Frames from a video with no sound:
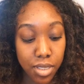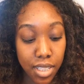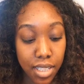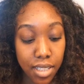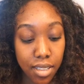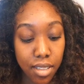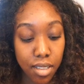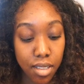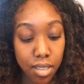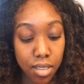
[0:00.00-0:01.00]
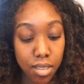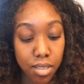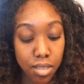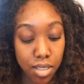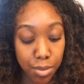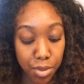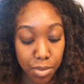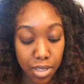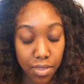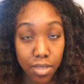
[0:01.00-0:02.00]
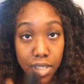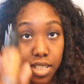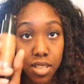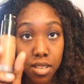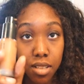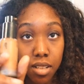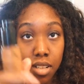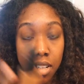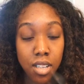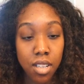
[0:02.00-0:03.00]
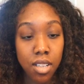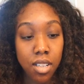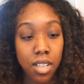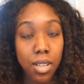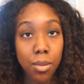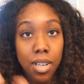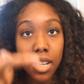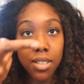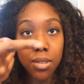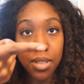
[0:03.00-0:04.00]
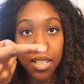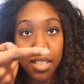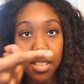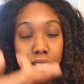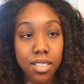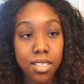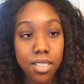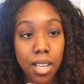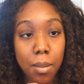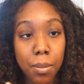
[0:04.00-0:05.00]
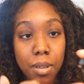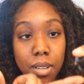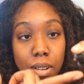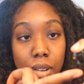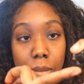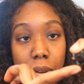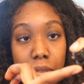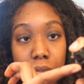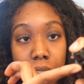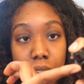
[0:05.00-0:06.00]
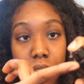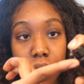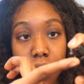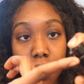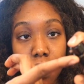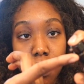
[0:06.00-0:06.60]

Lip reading: Take some of my foundation, and what I do is I put it on my finger